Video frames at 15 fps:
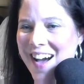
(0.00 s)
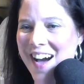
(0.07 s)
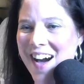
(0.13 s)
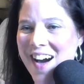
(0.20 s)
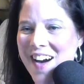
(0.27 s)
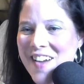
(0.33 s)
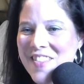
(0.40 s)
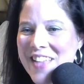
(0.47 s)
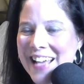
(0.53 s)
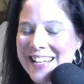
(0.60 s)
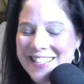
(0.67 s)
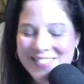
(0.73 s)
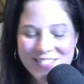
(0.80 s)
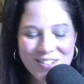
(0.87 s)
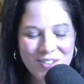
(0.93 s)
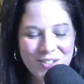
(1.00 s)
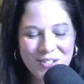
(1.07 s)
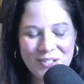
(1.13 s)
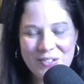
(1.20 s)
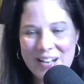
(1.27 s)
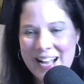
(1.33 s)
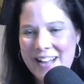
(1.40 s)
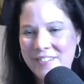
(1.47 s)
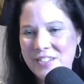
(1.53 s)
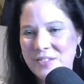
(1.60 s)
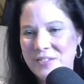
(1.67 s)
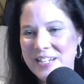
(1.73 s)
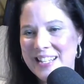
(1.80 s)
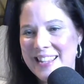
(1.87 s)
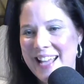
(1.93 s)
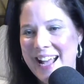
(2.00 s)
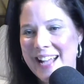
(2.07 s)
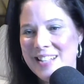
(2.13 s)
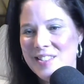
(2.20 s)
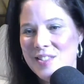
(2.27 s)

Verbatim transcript: Oh, that is so cool. I have to read that.